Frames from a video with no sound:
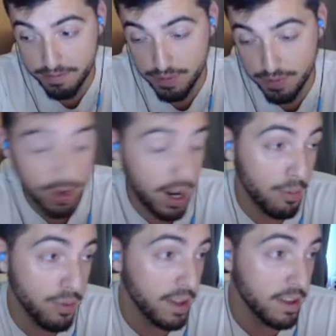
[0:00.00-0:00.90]
you can
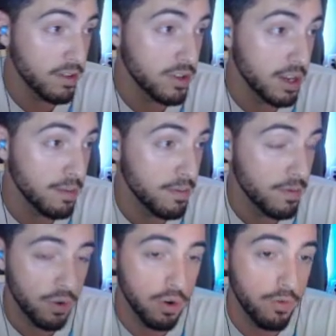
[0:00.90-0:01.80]
outplay the other team
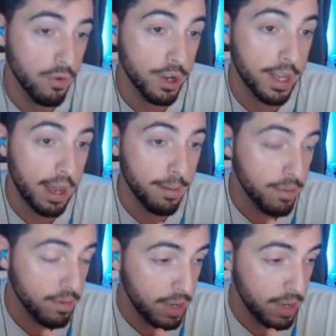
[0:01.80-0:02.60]
for for a game.